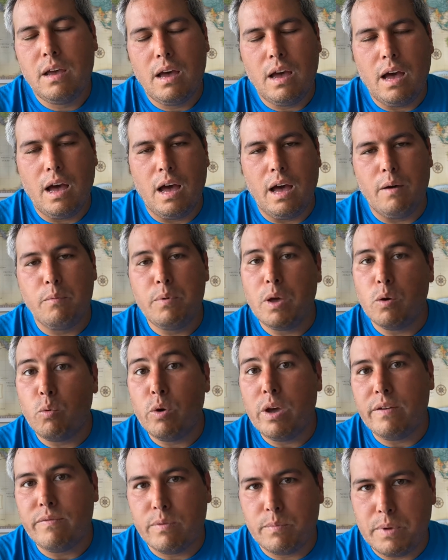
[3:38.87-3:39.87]
Uh, it'll be a
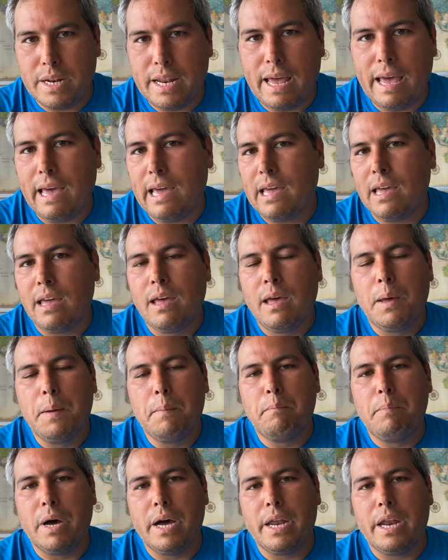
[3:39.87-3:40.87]
week from today,
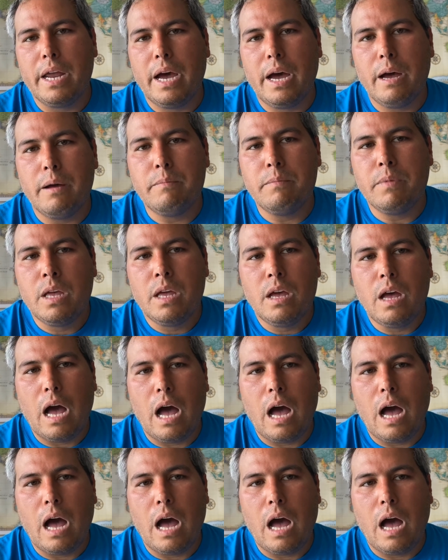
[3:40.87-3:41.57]
but um,